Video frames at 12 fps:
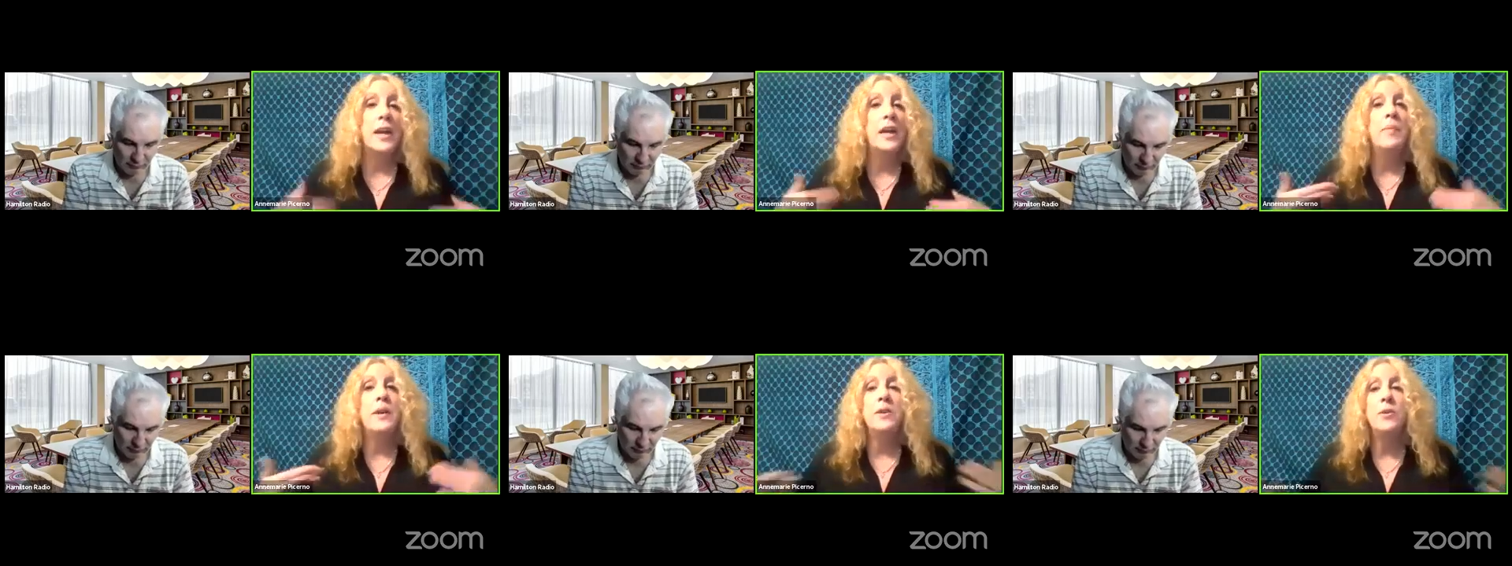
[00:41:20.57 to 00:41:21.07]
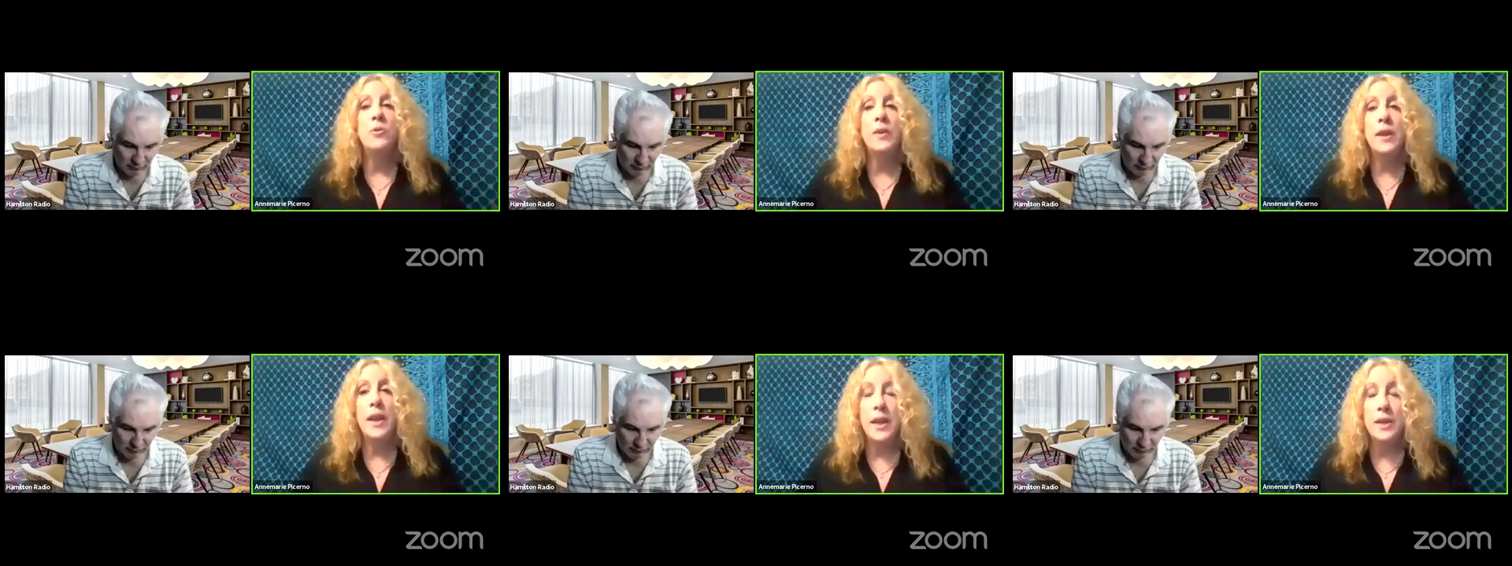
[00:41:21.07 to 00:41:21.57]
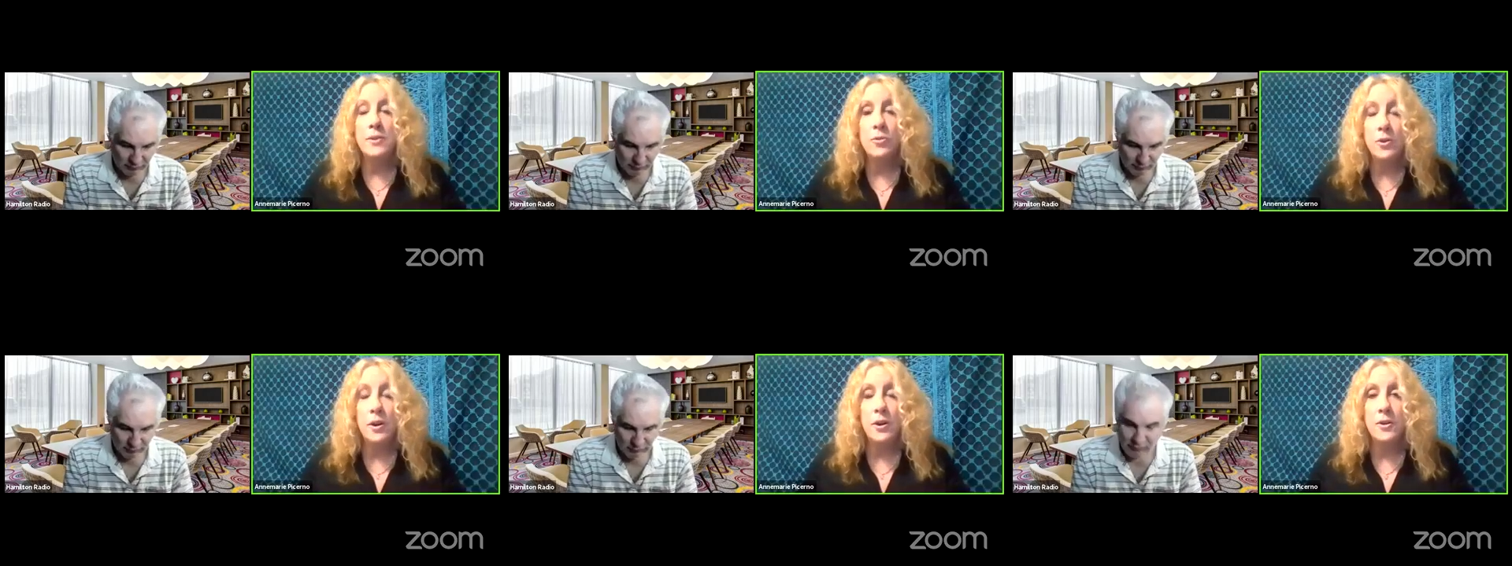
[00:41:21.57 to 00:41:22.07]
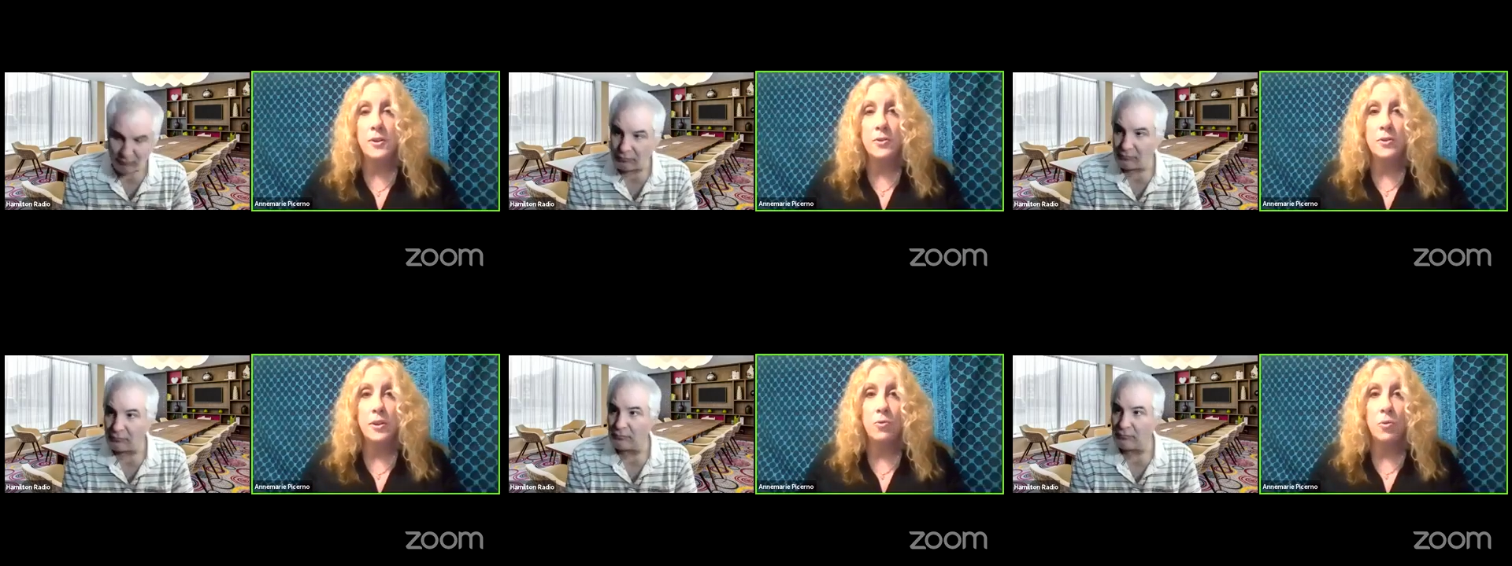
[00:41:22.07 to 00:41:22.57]
Speaker 1: anybody doing any sort of
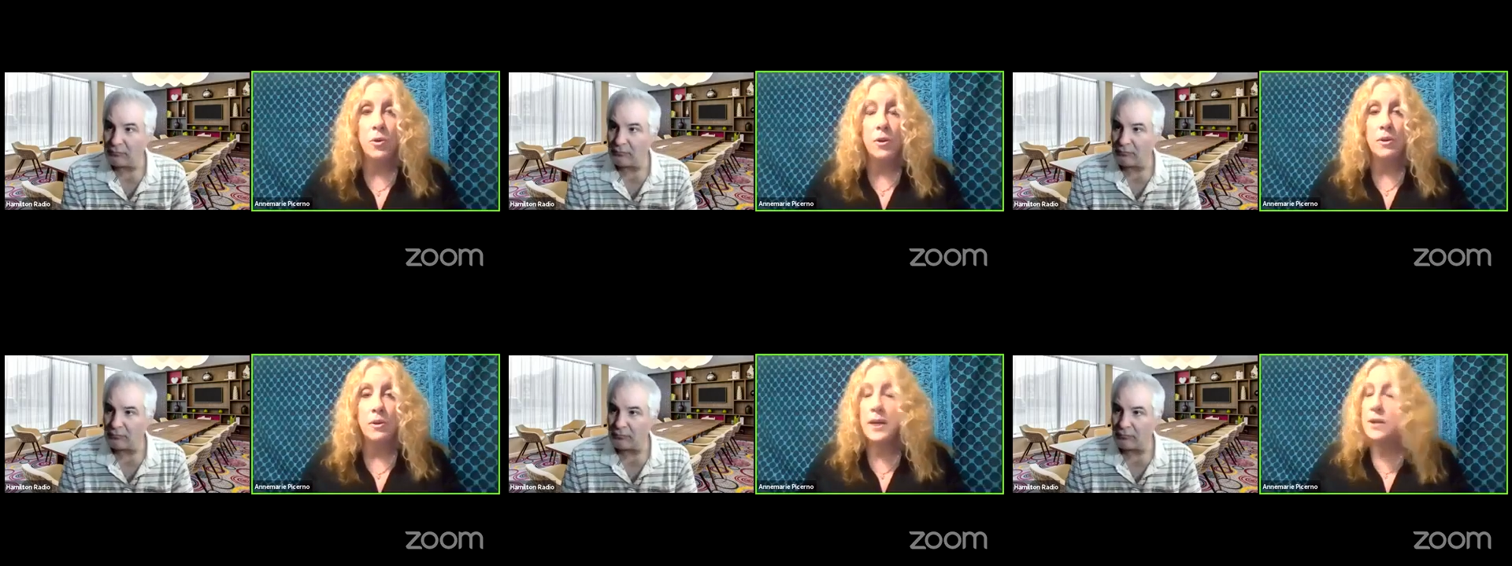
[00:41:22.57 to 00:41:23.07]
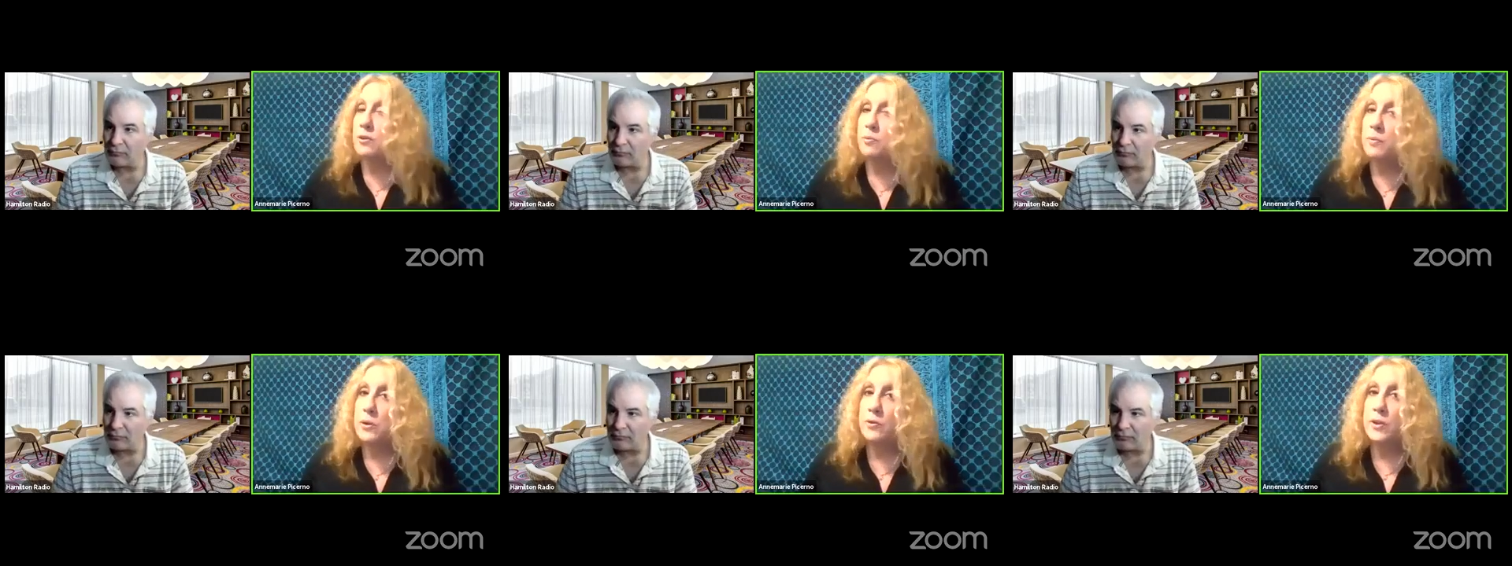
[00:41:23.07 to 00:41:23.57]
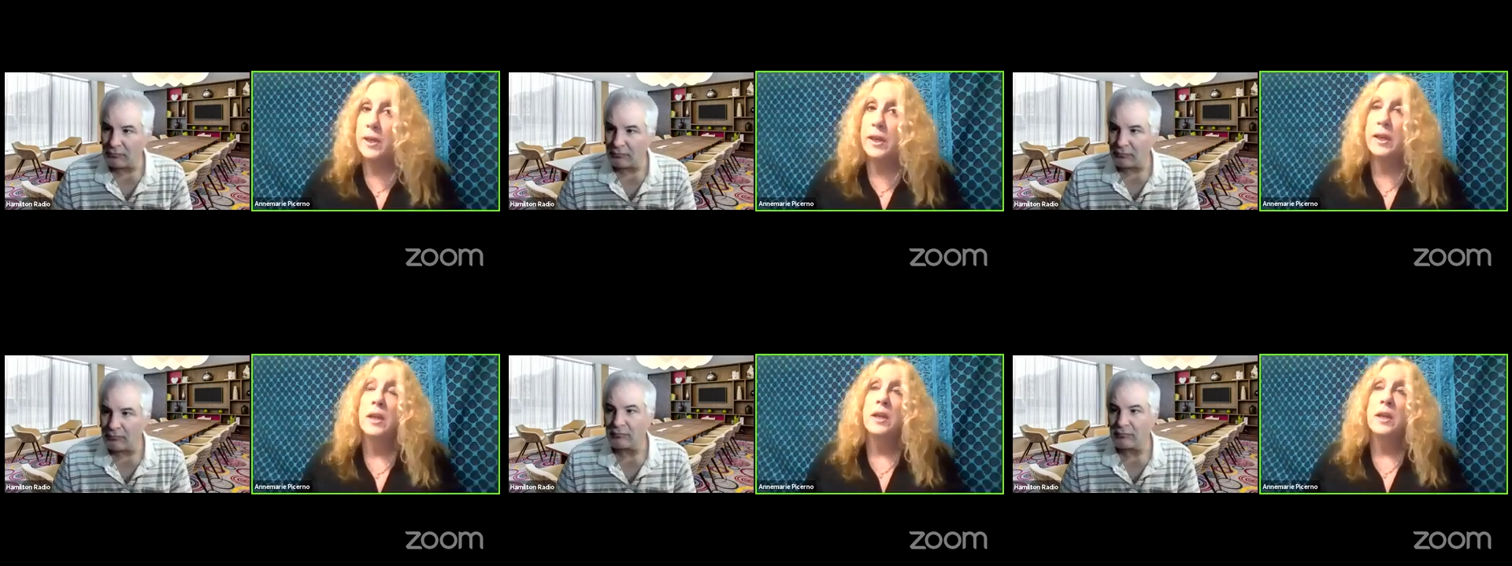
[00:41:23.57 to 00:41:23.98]
artistic work, not just music.